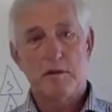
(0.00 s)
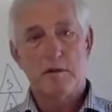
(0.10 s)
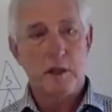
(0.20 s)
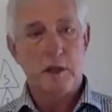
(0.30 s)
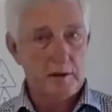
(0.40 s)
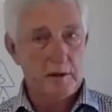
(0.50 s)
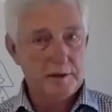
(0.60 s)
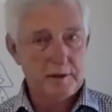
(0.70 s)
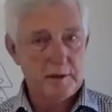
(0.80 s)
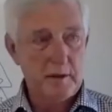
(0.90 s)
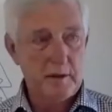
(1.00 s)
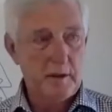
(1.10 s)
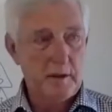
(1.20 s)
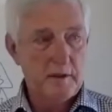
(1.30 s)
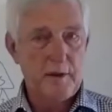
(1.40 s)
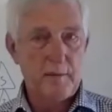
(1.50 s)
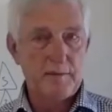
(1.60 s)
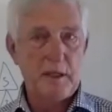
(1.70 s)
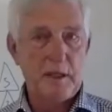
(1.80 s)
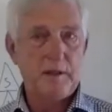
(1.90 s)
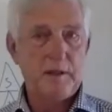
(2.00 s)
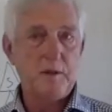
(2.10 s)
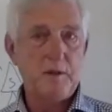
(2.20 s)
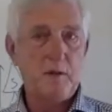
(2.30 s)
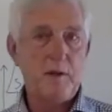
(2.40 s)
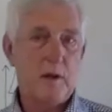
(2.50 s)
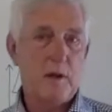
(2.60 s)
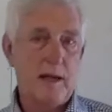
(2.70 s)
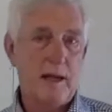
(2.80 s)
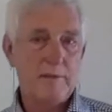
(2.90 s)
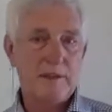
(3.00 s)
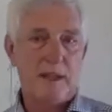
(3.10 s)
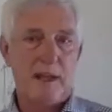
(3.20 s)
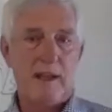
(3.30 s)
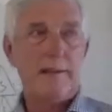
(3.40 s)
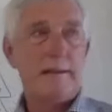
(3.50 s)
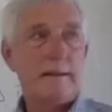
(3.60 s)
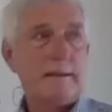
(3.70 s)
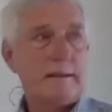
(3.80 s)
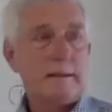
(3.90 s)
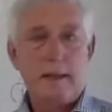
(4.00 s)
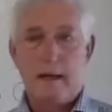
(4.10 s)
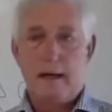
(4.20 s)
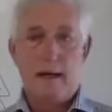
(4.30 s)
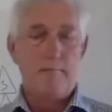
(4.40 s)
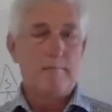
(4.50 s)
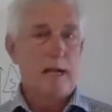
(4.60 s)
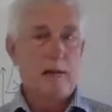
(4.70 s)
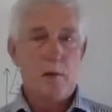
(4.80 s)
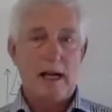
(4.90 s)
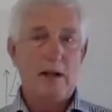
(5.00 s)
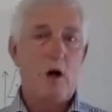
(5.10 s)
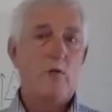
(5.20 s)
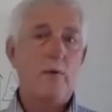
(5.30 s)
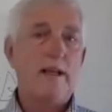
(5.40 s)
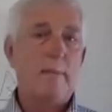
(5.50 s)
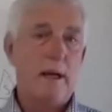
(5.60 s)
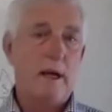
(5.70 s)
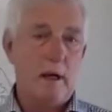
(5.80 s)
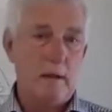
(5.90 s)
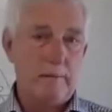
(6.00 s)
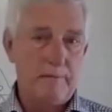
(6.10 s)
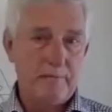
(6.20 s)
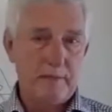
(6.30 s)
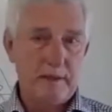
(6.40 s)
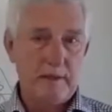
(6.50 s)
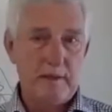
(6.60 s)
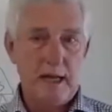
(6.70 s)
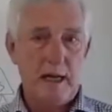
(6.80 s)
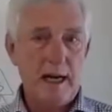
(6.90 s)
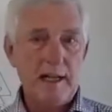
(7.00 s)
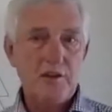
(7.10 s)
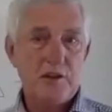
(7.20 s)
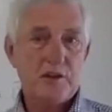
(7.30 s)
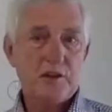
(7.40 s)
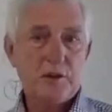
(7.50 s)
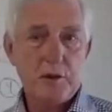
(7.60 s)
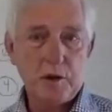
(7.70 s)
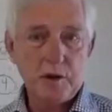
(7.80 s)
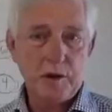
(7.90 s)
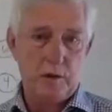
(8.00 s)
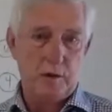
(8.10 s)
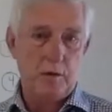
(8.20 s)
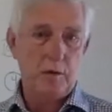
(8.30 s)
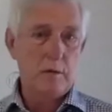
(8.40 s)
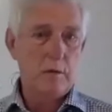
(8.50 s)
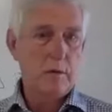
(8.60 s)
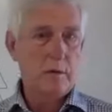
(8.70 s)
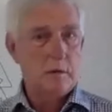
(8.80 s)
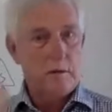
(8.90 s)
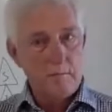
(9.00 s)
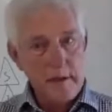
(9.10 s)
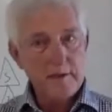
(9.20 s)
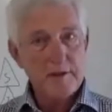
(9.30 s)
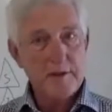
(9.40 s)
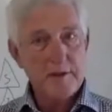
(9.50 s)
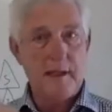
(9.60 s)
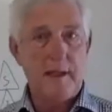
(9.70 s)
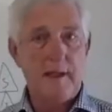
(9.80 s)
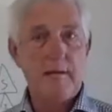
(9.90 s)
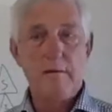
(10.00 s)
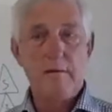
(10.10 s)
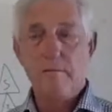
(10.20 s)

results from simply doing what I'm saying, like what I call ring the bell. Now, I just took you mentally